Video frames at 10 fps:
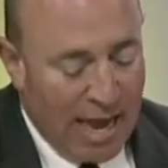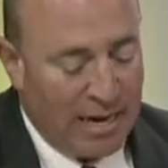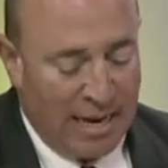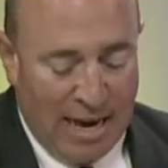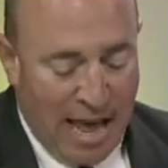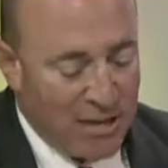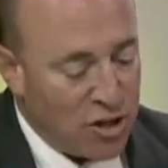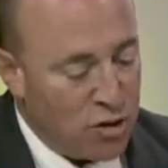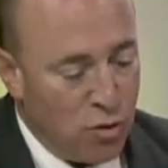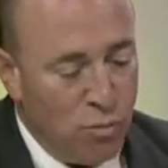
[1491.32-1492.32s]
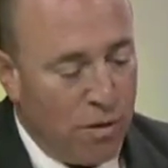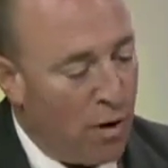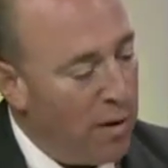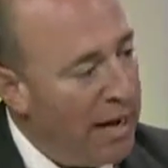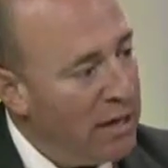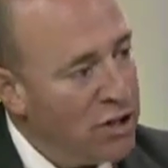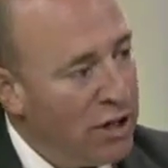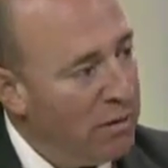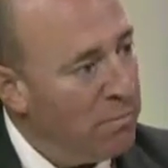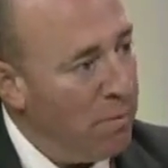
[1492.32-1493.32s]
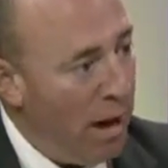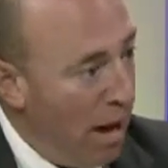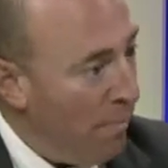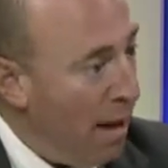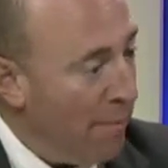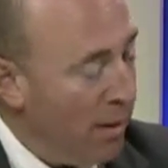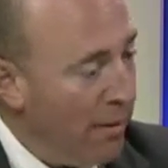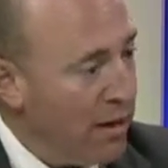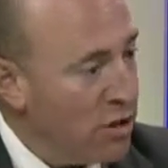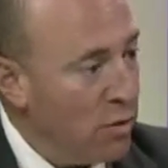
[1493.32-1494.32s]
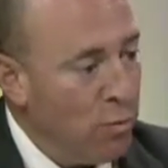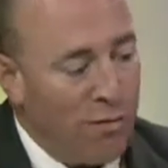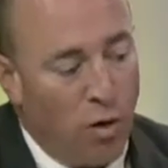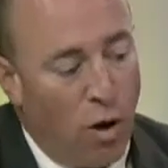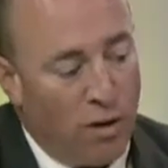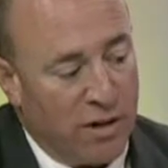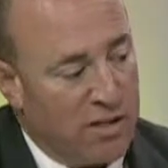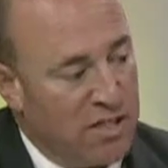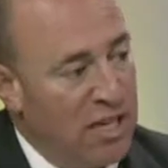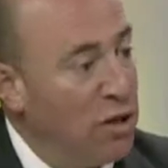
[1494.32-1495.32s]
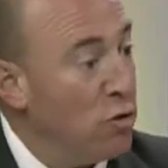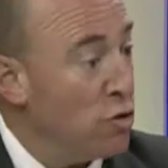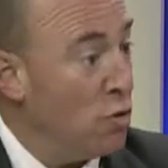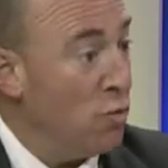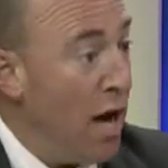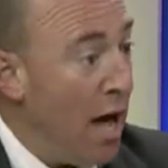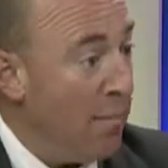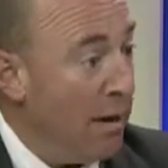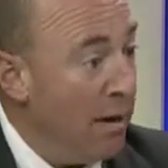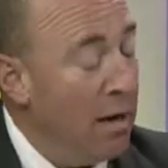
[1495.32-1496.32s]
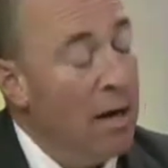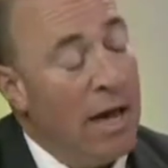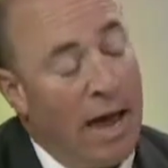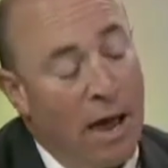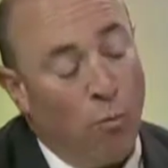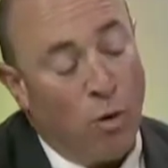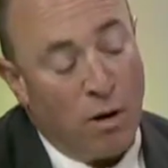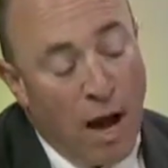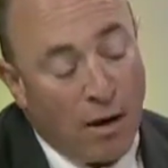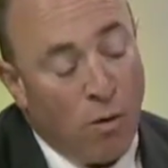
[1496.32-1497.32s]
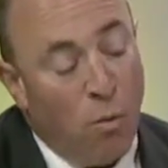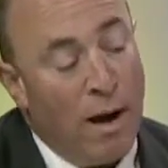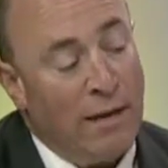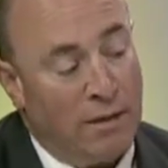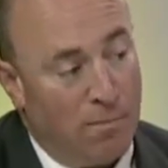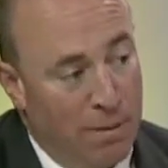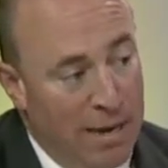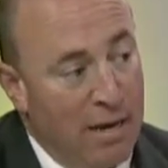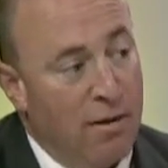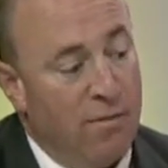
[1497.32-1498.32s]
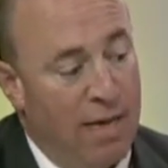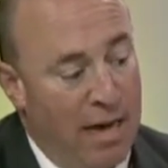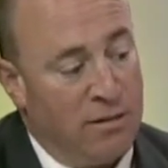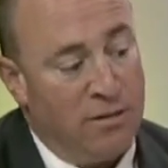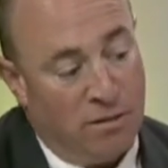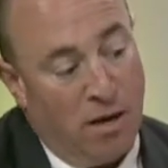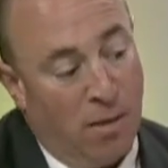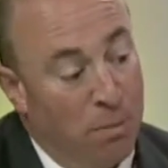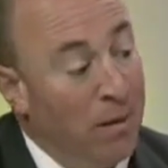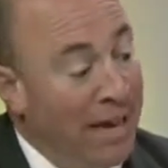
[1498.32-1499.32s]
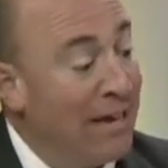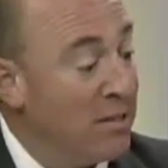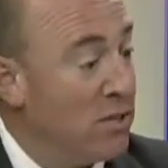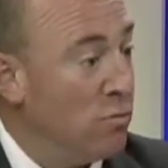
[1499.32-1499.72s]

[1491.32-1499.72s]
And it has to do with our aging population. We've called it a senior tsunami, and we're not quite at the peak of that planned